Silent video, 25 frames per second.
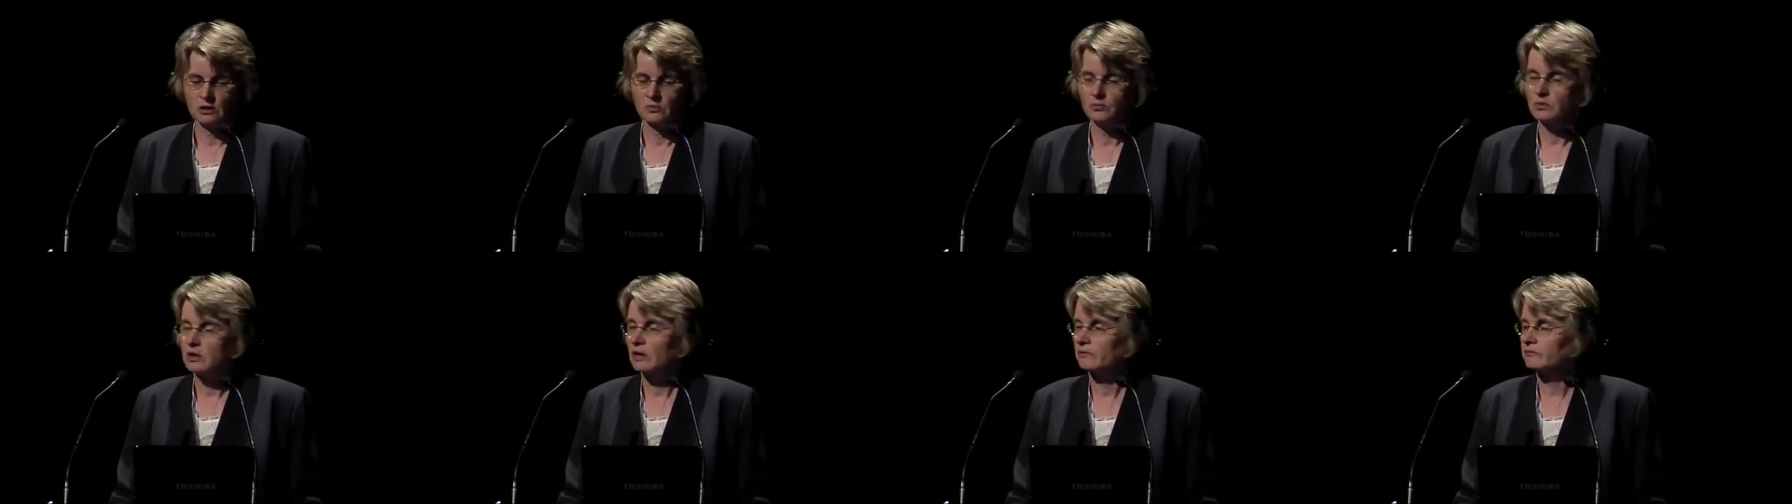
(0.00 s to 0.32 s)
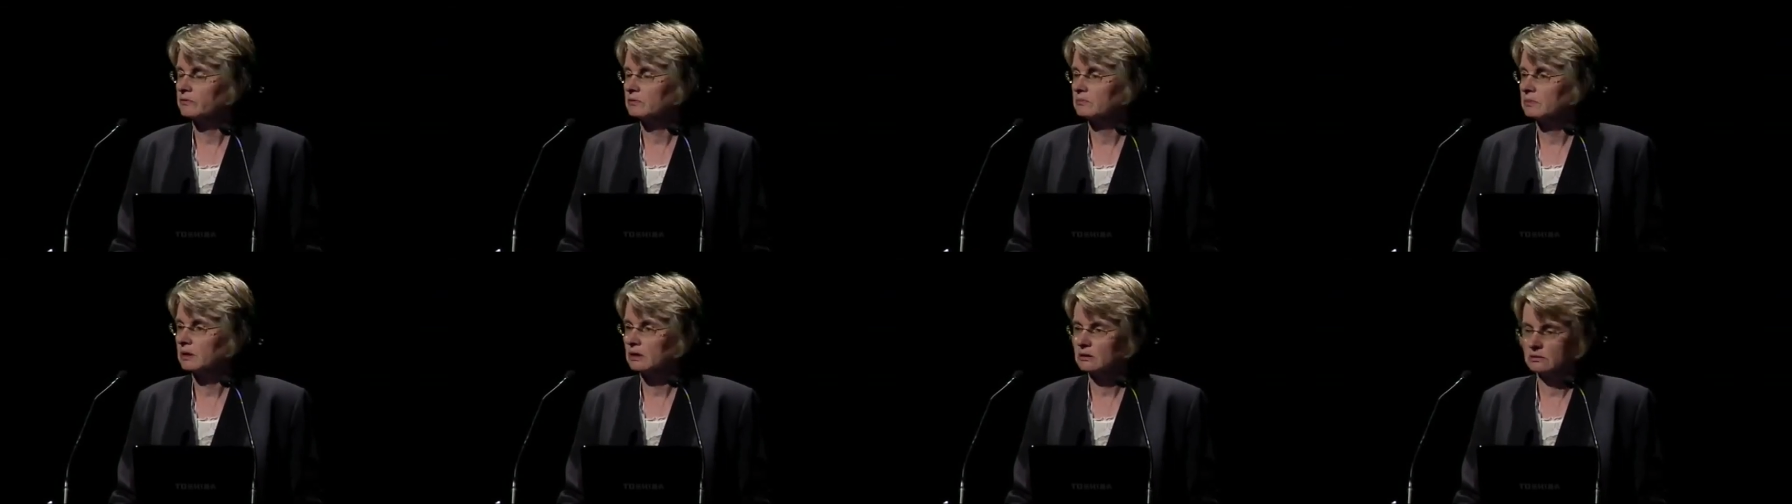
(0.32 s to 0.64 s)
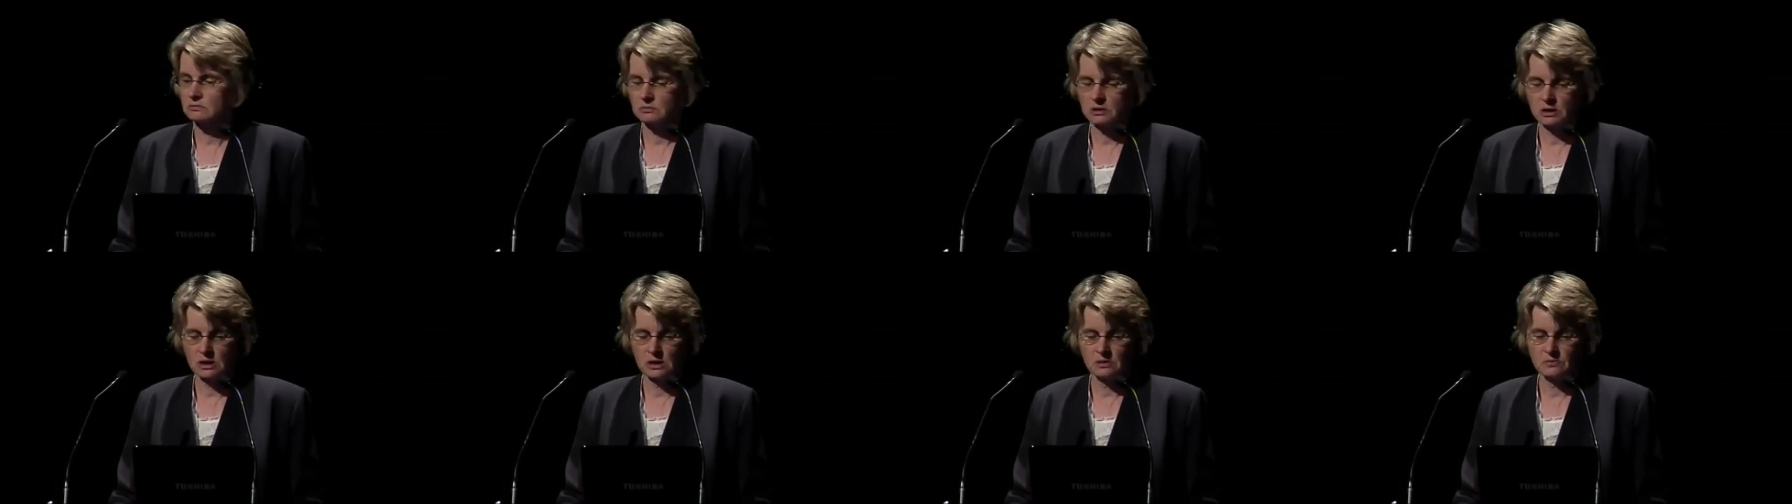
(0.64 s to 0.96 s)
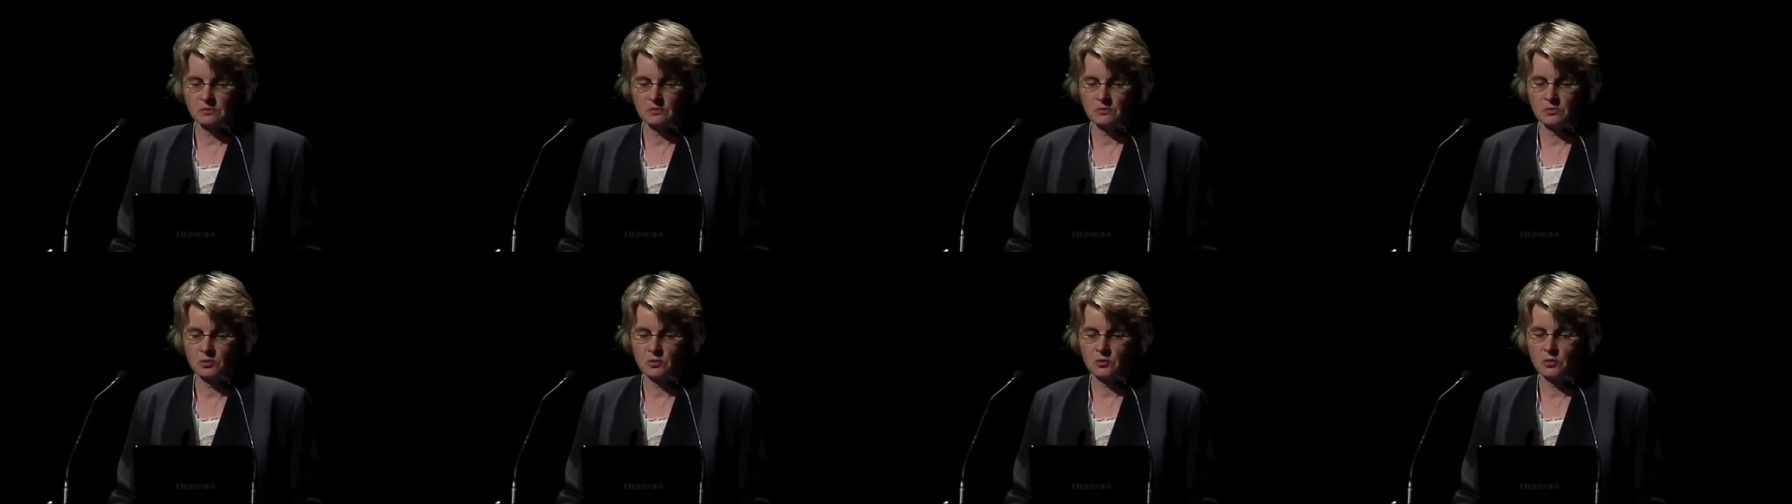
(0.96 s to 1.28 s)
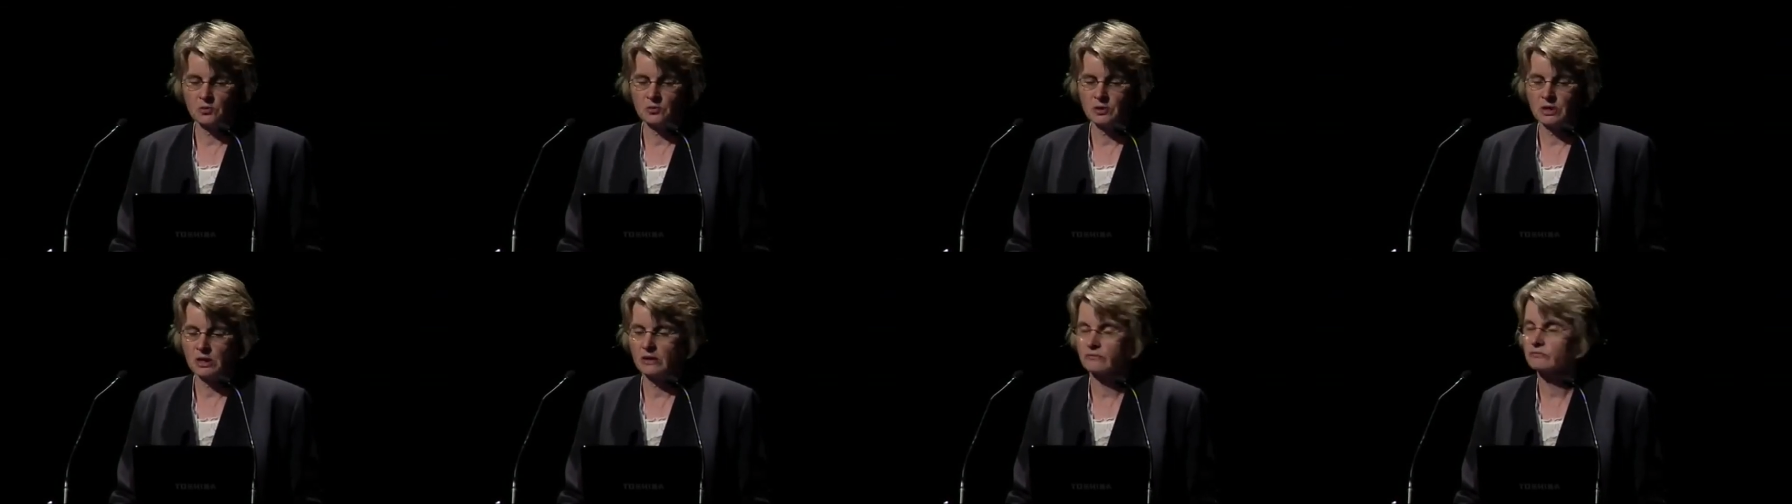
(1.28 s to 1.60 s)
we have to make them capable
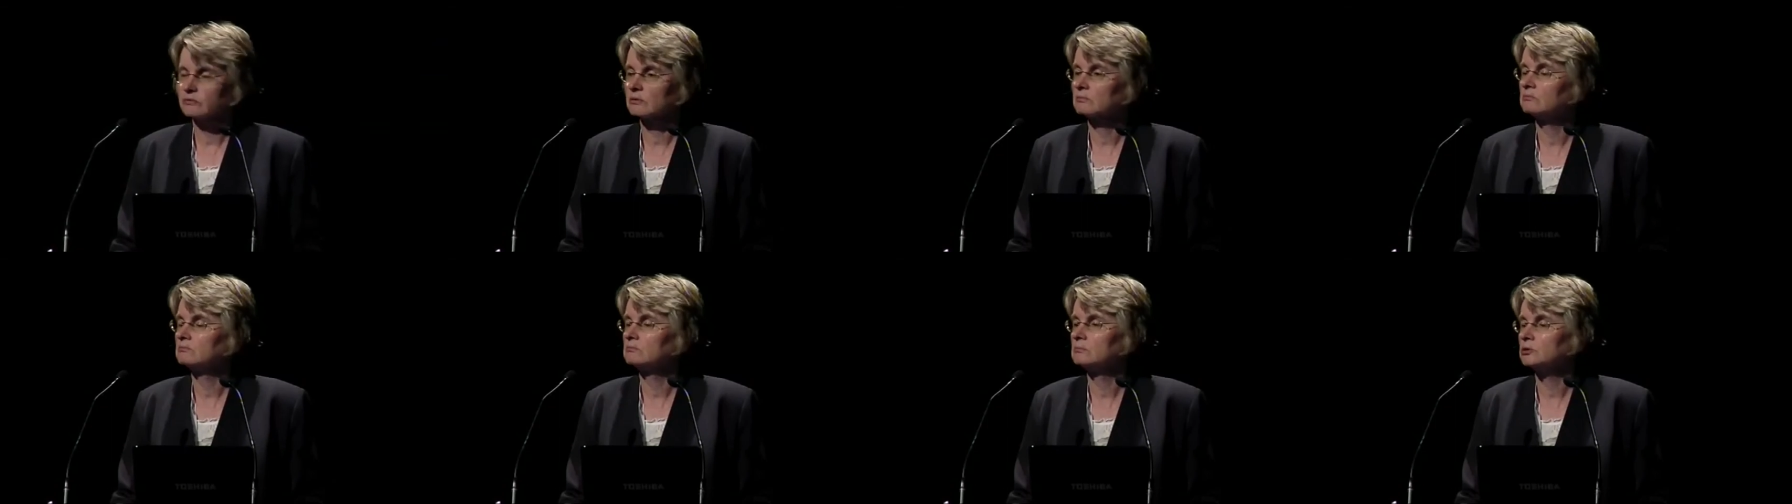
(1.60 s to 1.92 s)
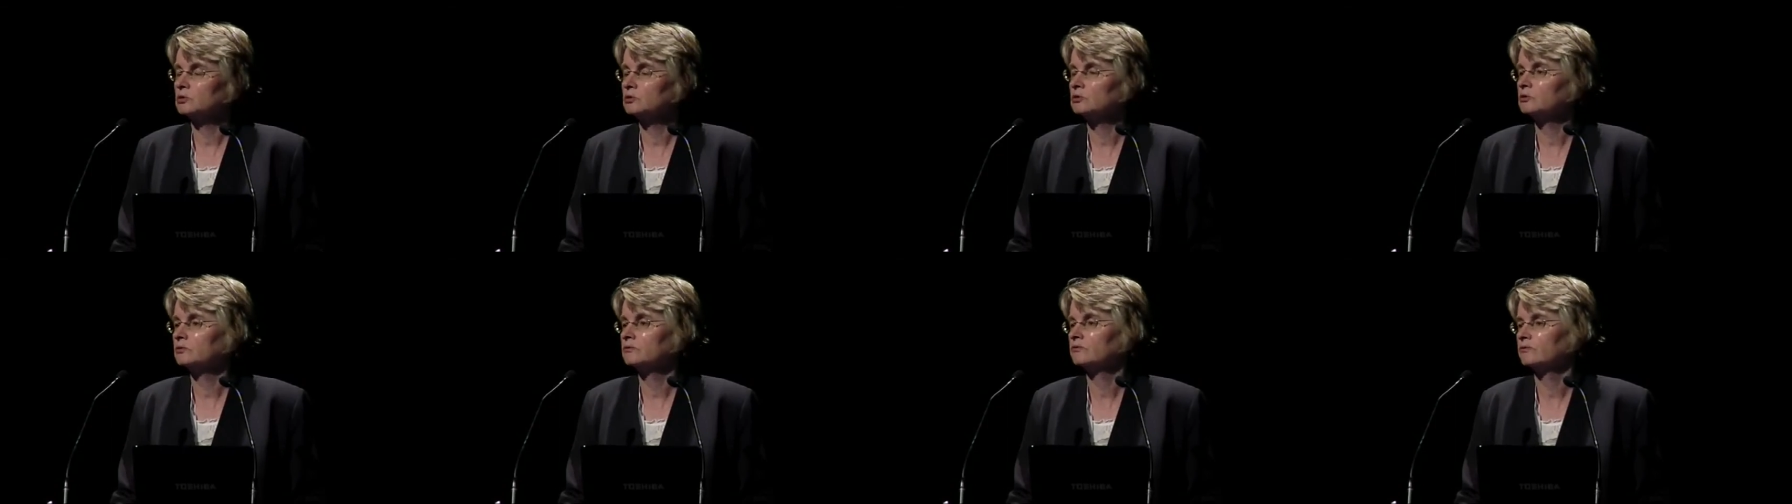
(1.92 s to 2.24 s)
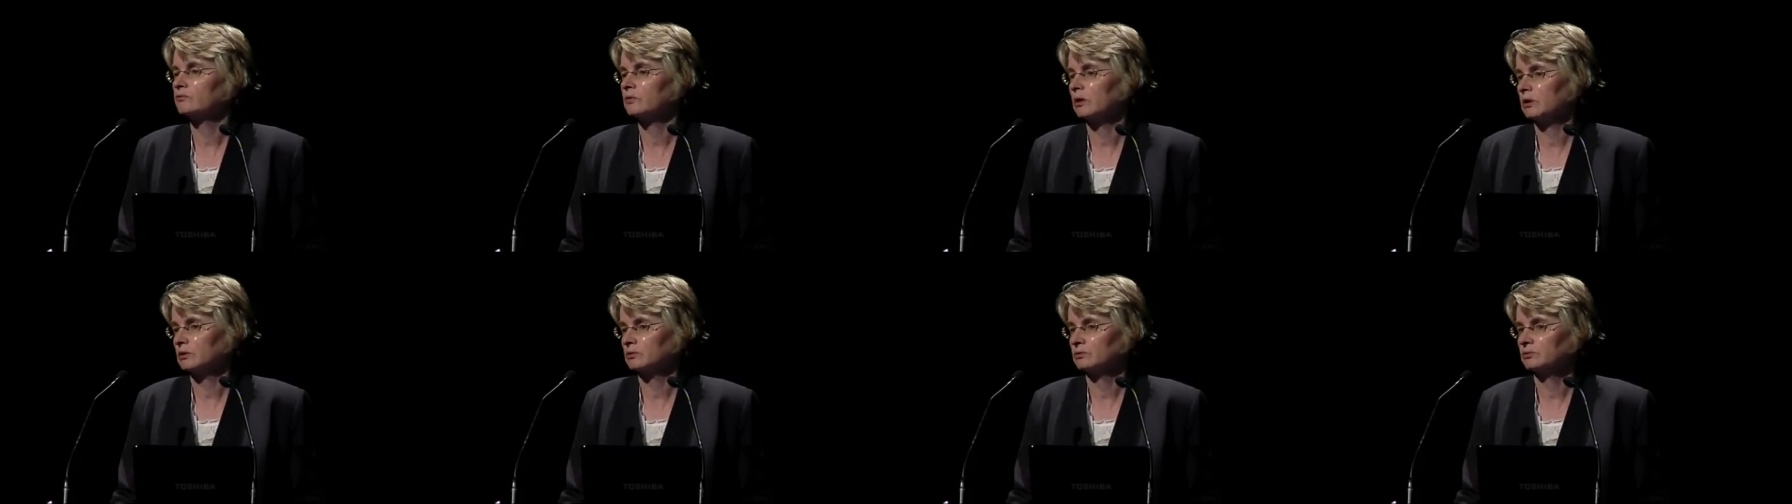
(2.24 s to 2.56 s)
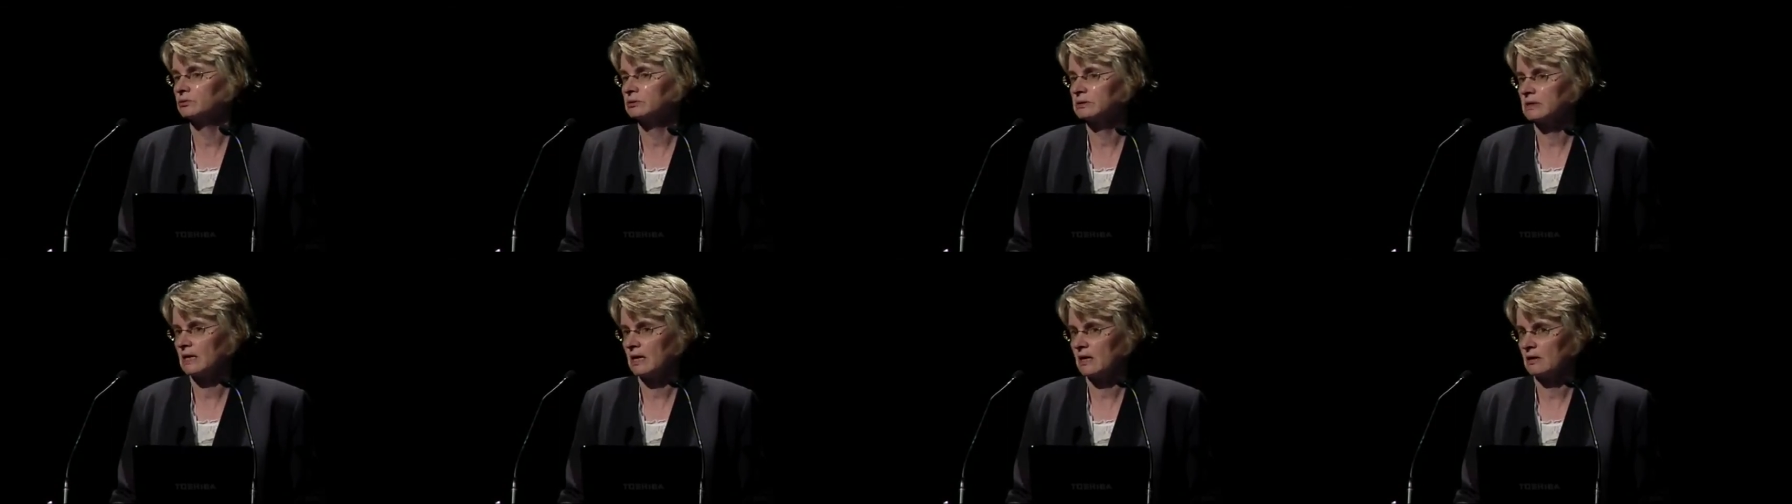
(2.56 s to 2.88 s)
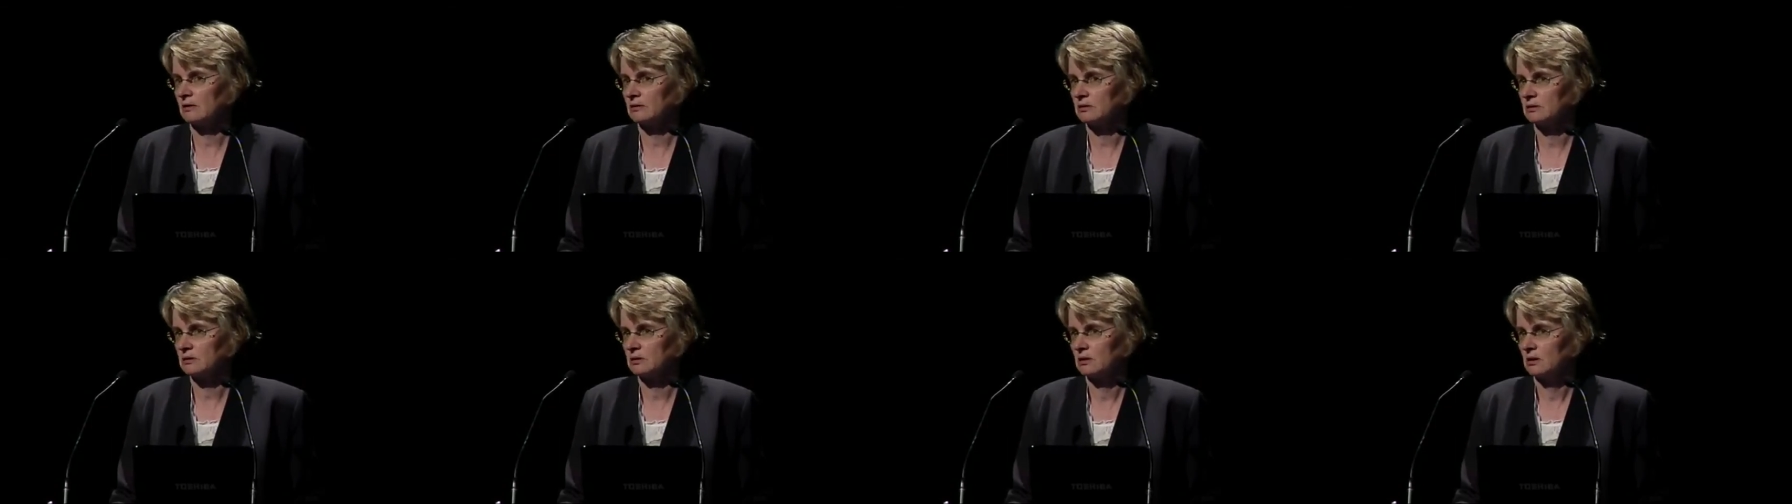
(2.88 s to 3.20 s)
or we have to move records
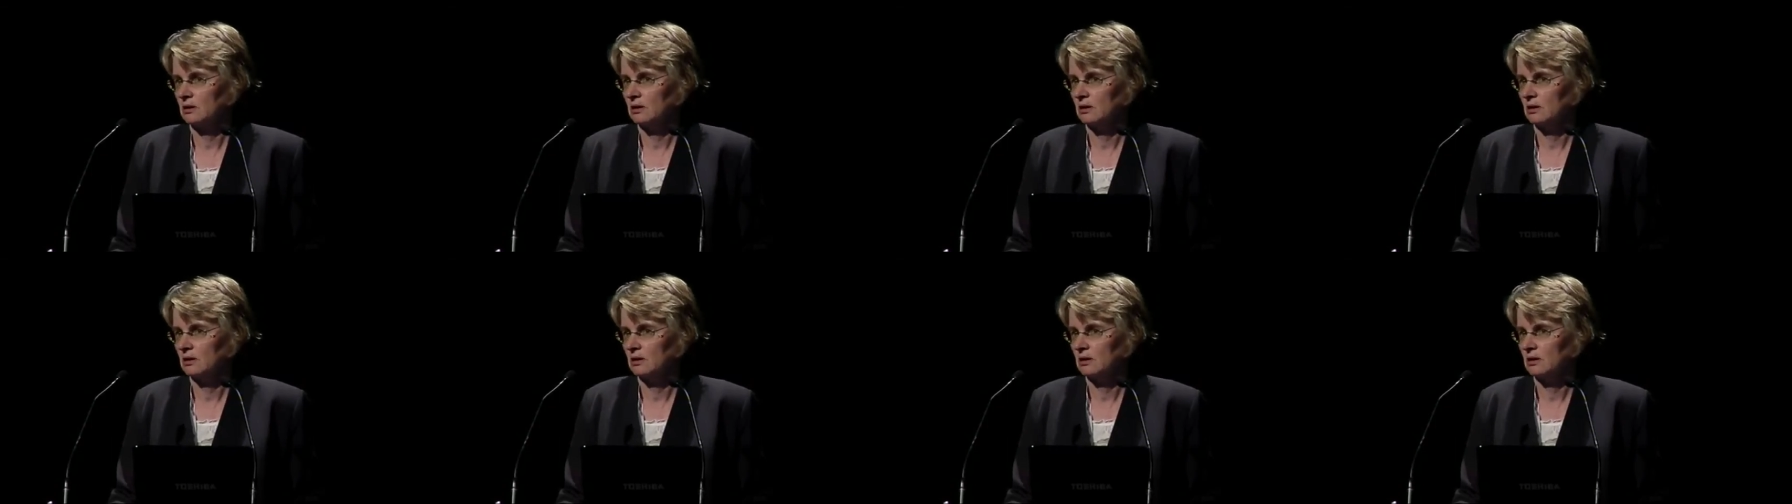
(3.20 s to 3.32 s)
out.